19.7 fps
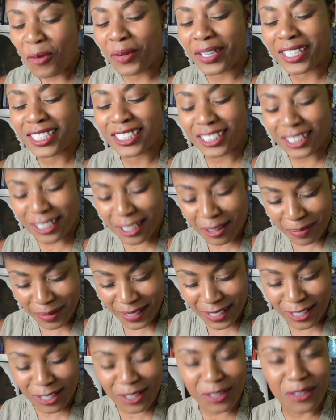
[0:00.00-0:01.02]
what he should have
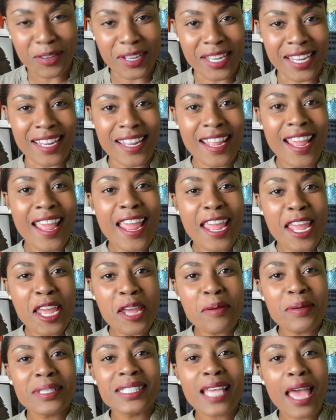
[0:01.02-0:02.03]
been doing,
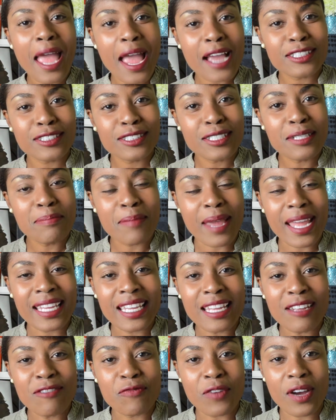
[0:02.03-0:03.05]
he was actually
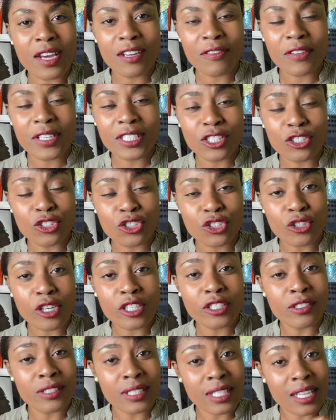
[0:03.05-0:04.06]
making fun of his
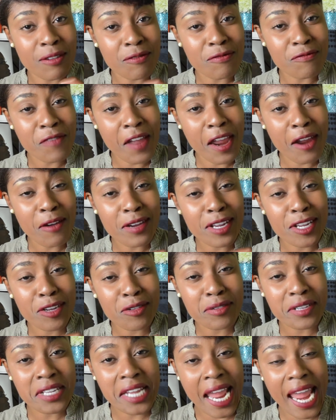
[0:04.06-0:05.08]
instructors in a very
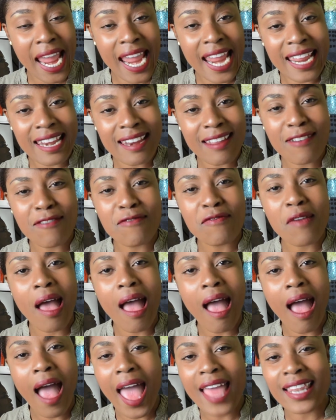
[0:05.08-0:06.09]
creative
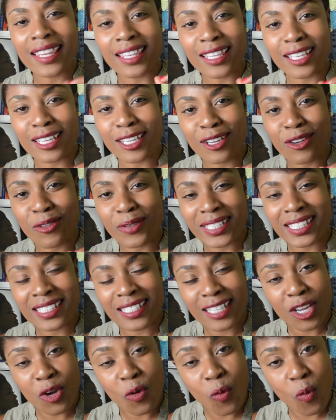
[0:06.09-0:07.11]
and
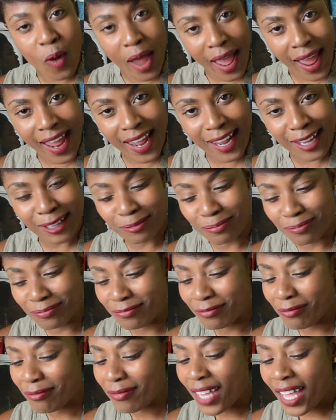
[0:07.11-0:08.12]
linguistic way.
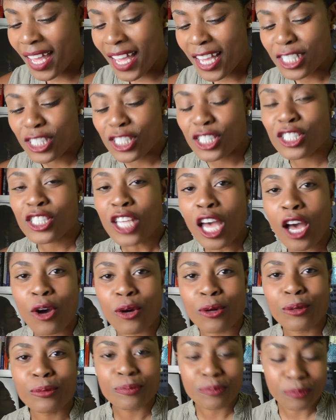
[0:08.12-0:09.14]
So